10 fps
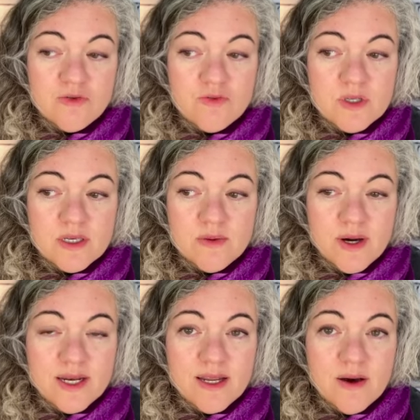really want
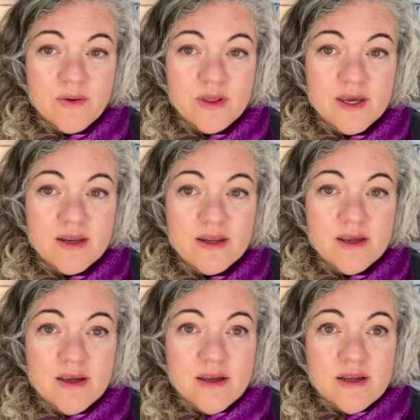an outlet
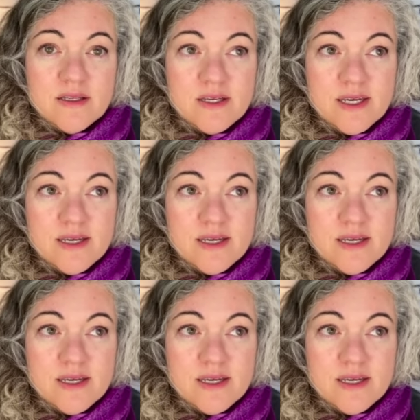to